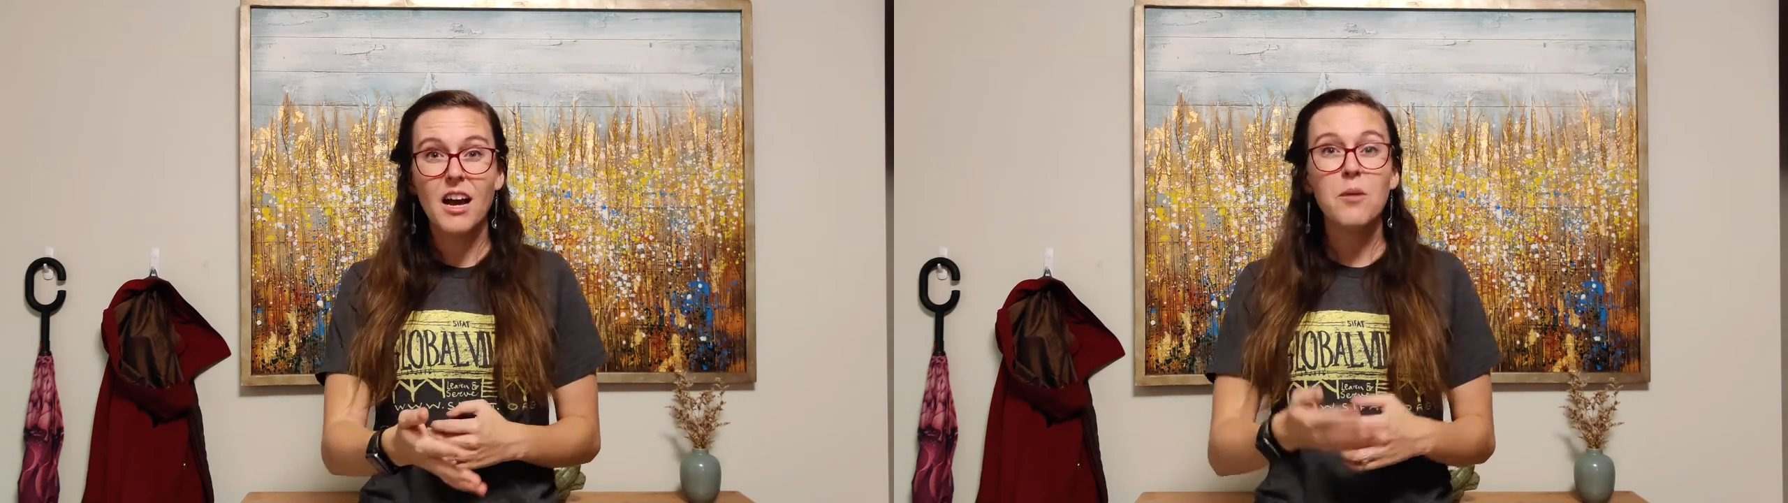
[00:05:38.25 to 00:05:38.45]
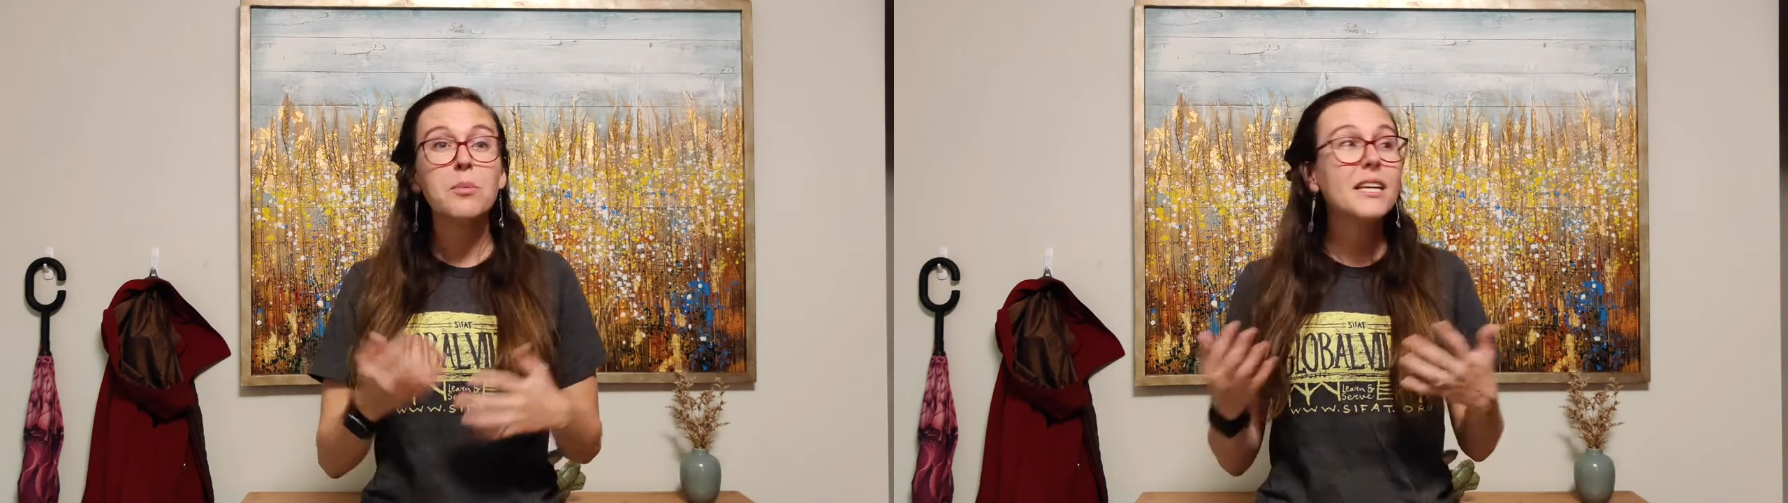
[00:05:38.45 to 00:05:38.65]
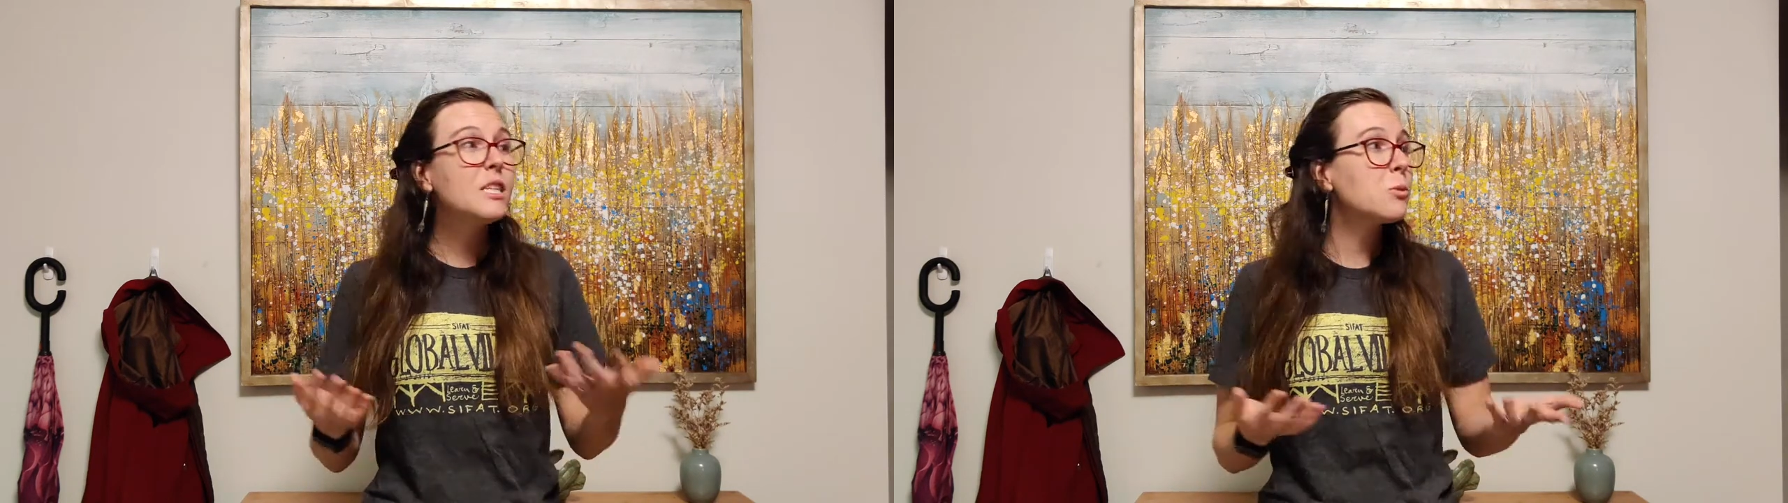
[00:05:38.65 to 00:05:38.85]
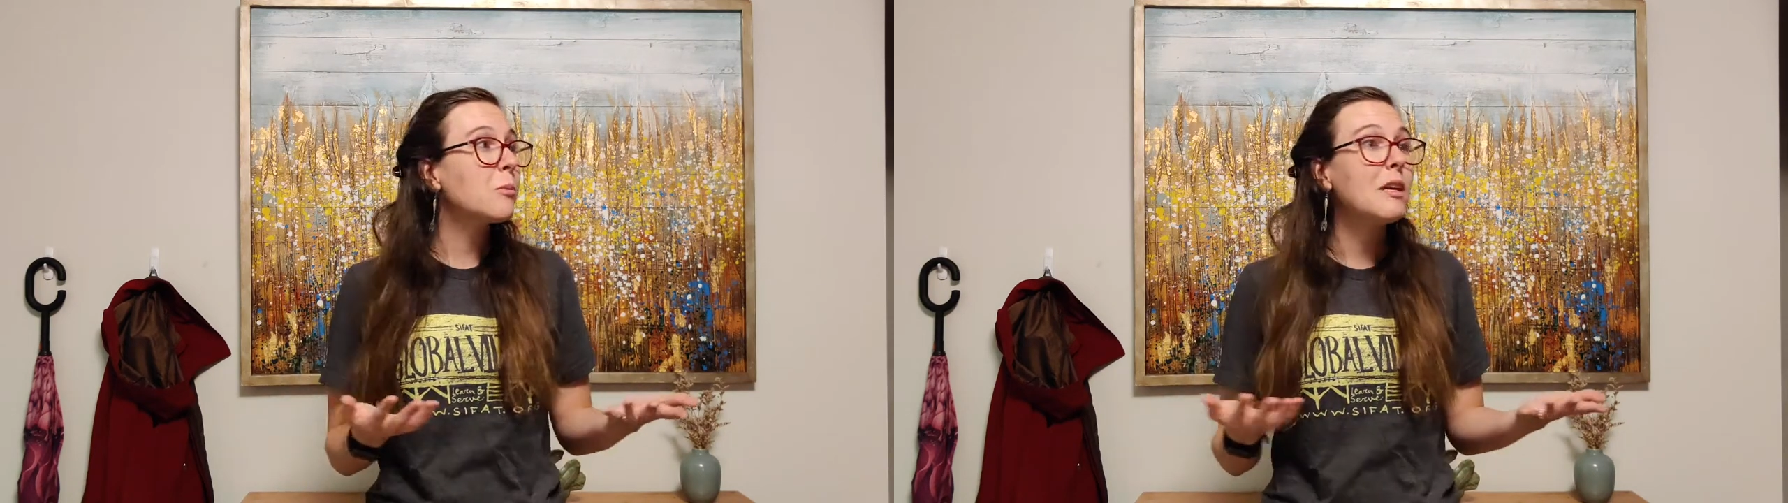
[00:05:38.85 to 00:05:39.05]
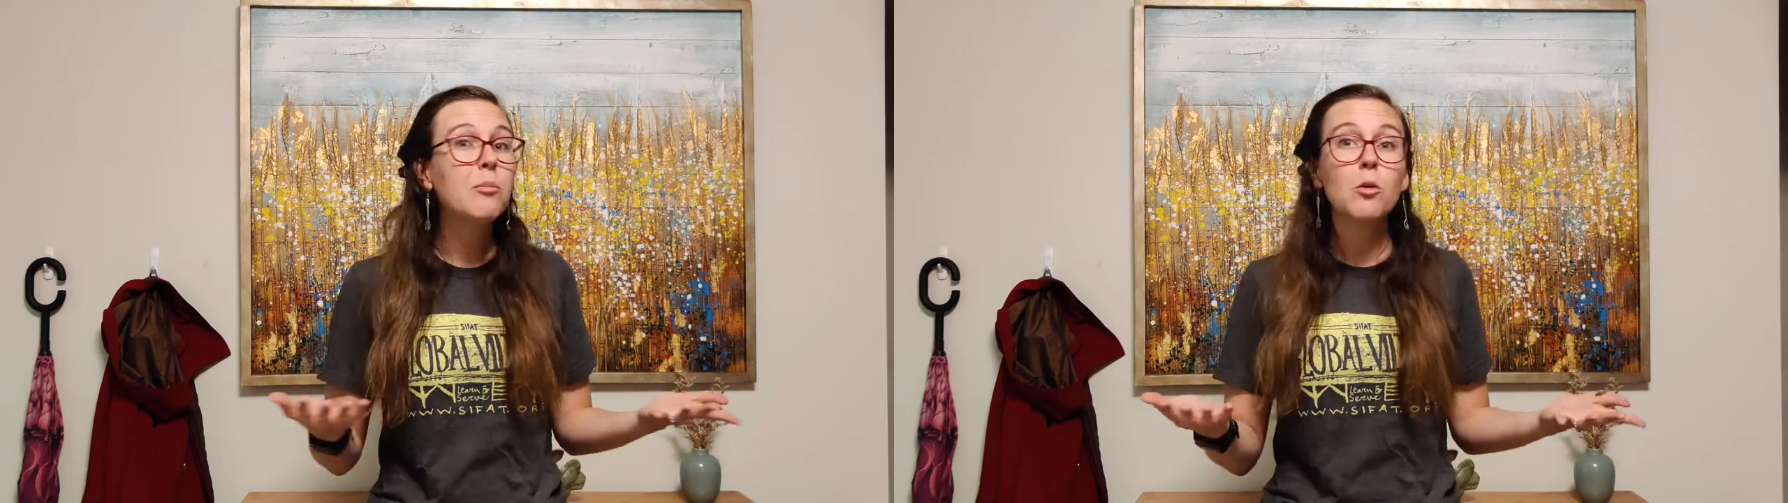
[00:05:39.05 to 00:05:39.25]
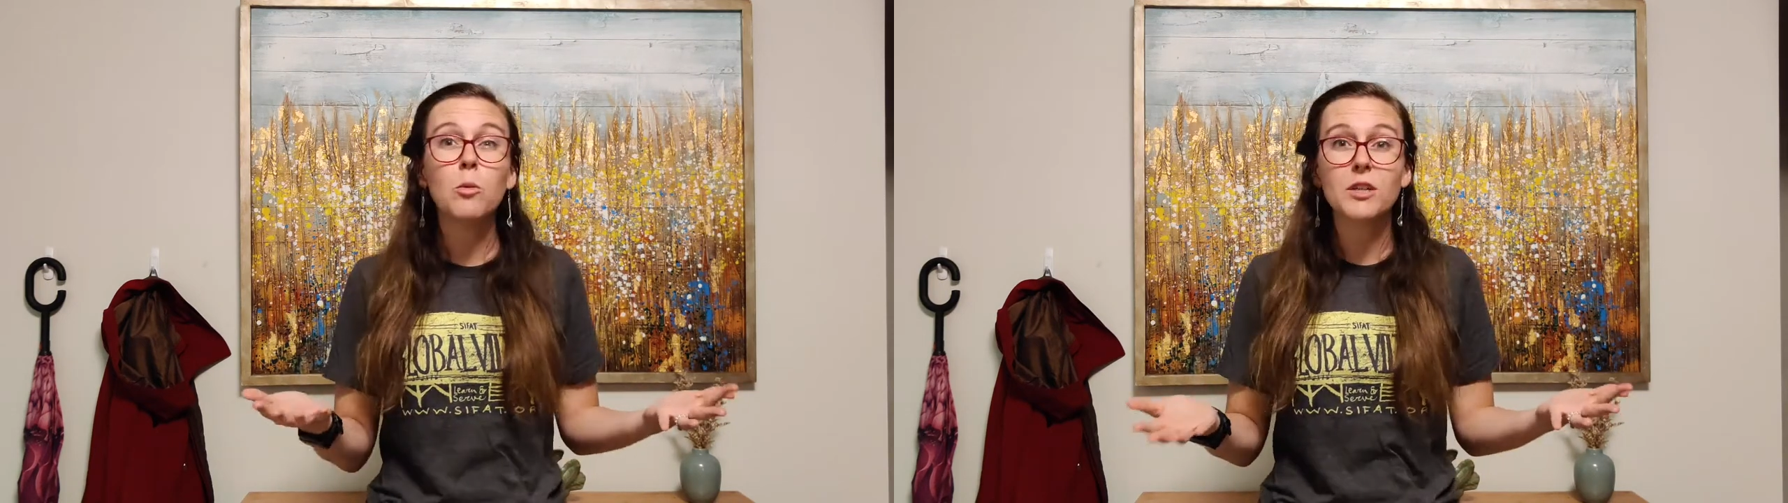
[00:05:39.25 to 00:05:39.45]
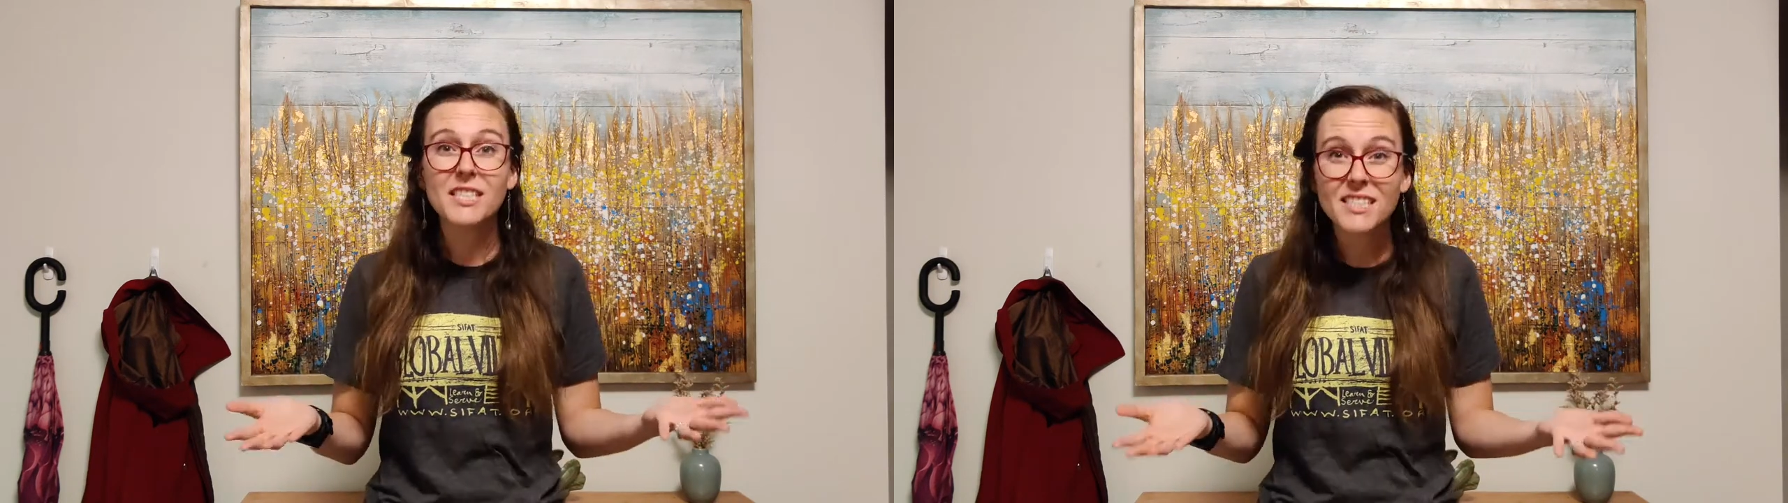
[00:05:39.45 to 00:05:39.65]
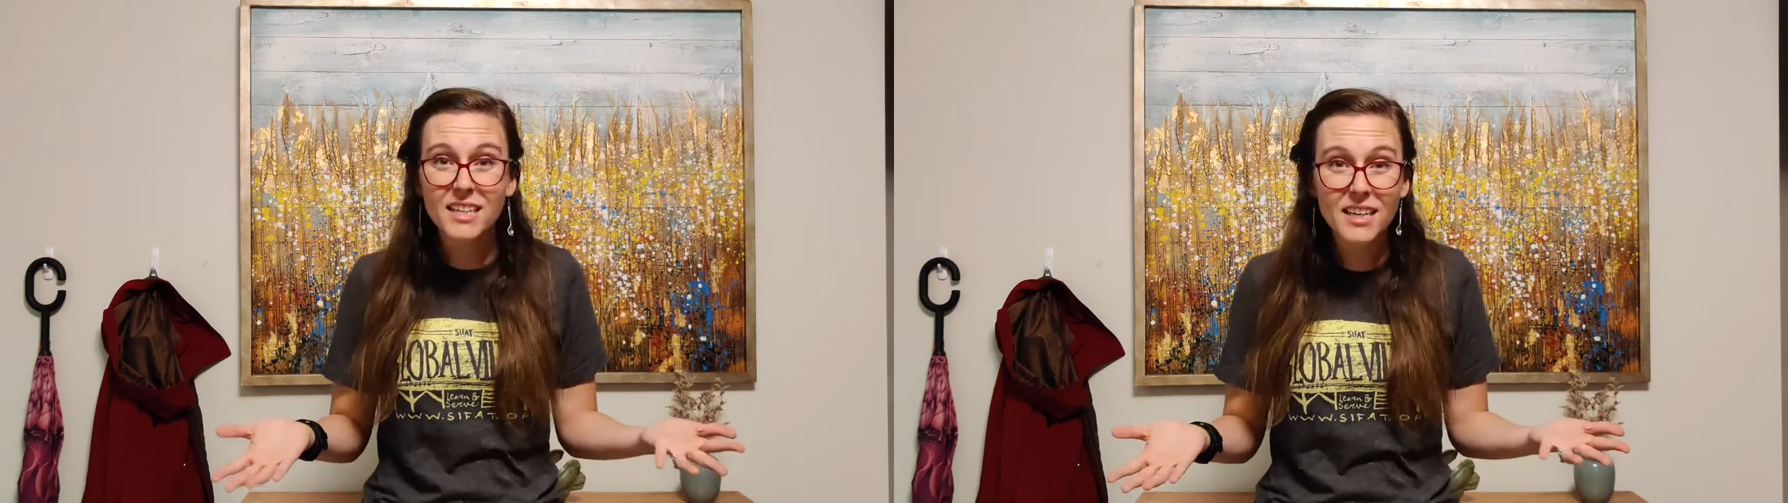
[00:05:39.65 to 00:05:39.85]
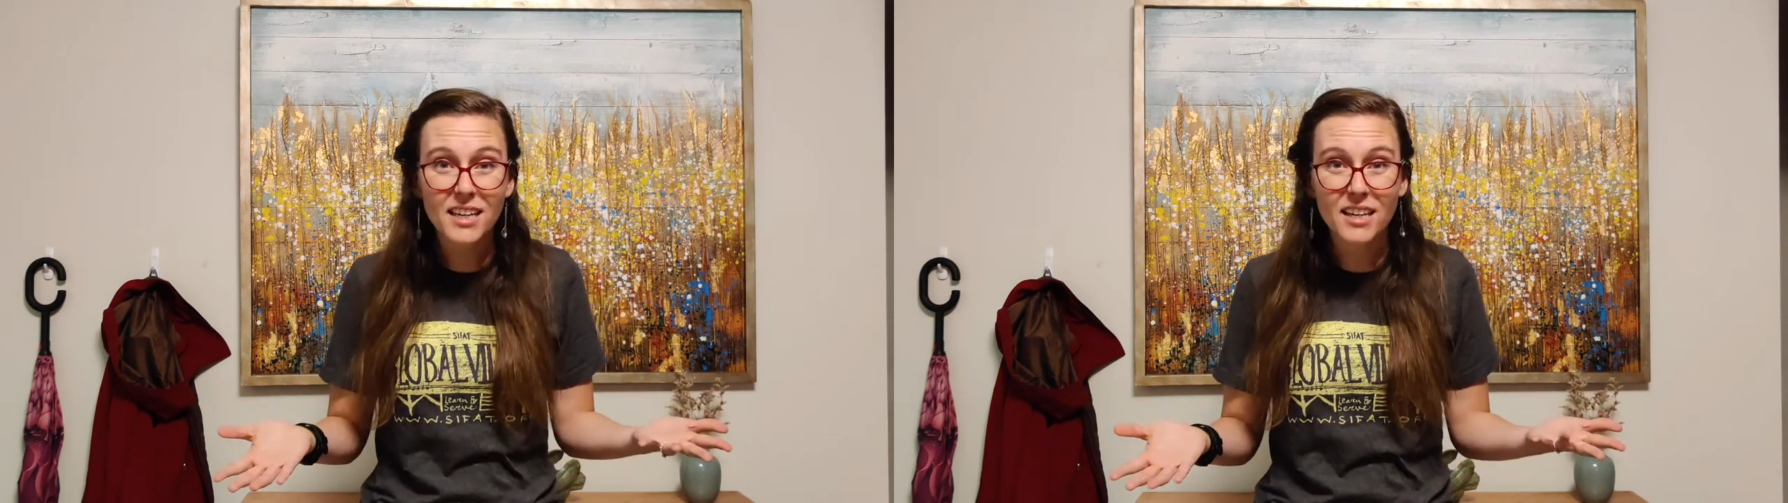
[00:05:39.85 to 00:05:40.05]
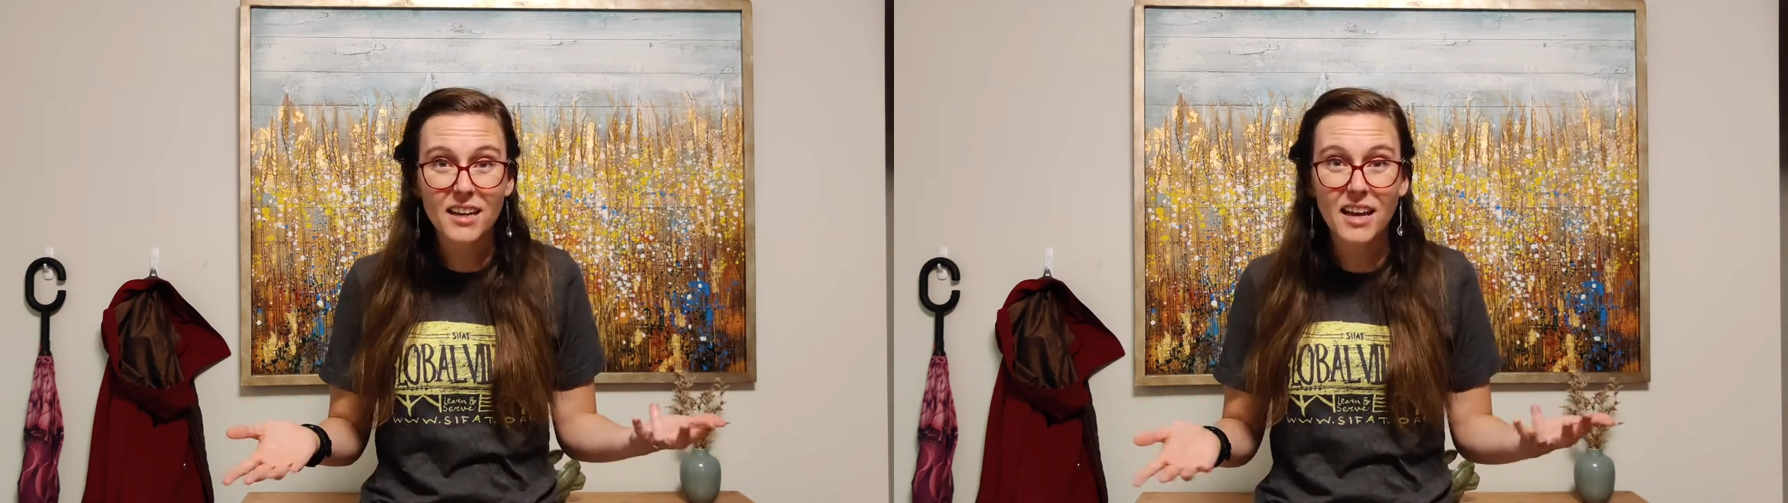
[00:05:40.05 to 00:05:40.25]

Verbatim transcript: a place where people were sinning